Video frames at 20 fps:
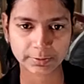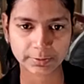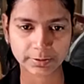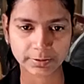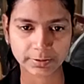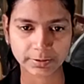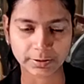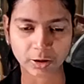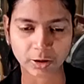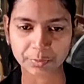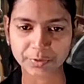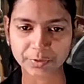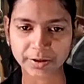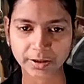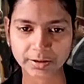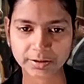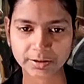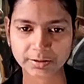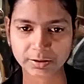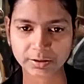uh,
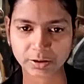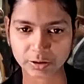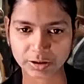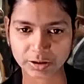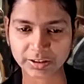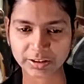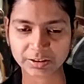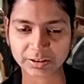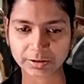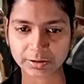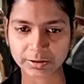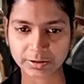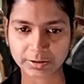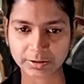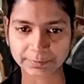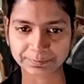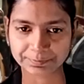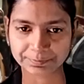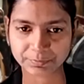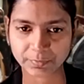objects or other
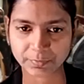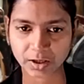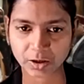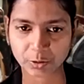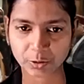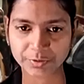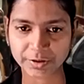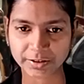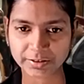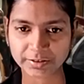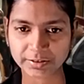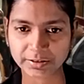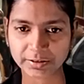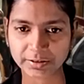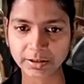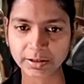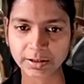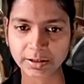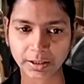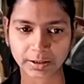uh, objects in
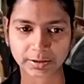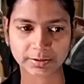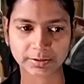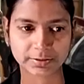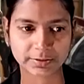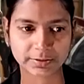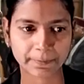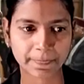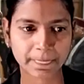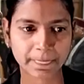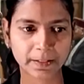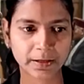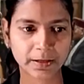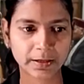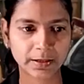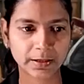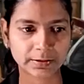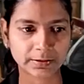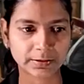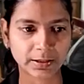the huts.
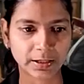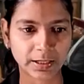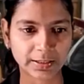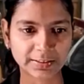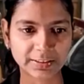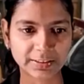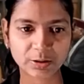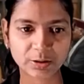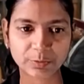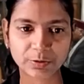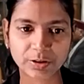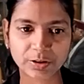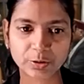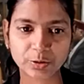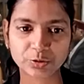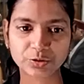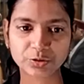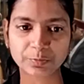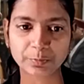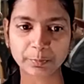The Hatti community,
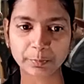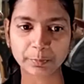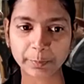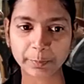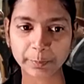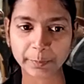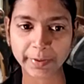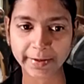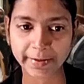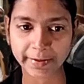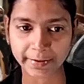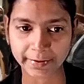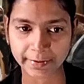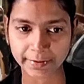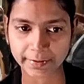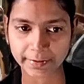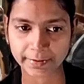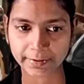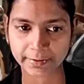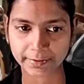whose men,
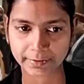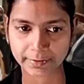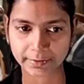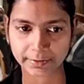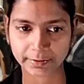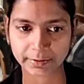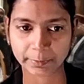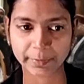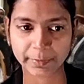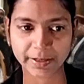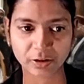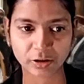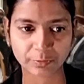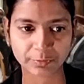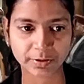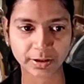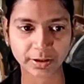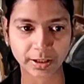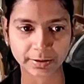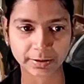the men
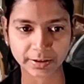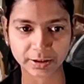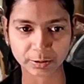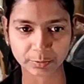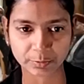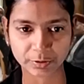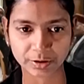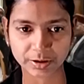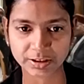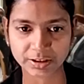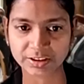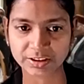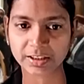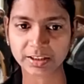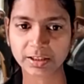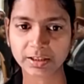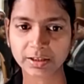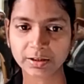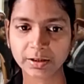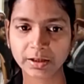of the Hatti community,
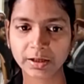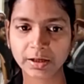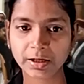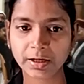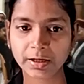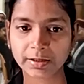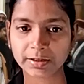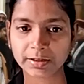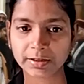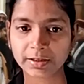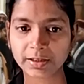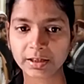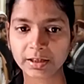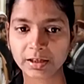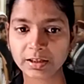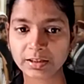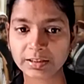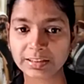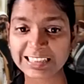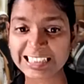generally done
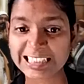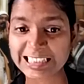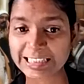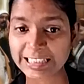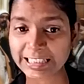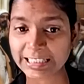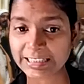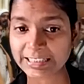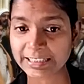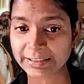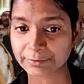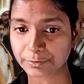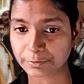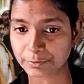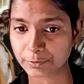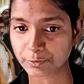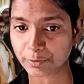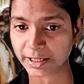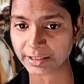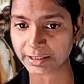a distinctive
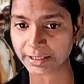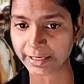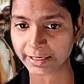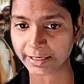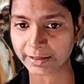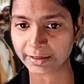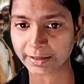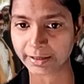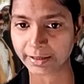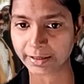wide head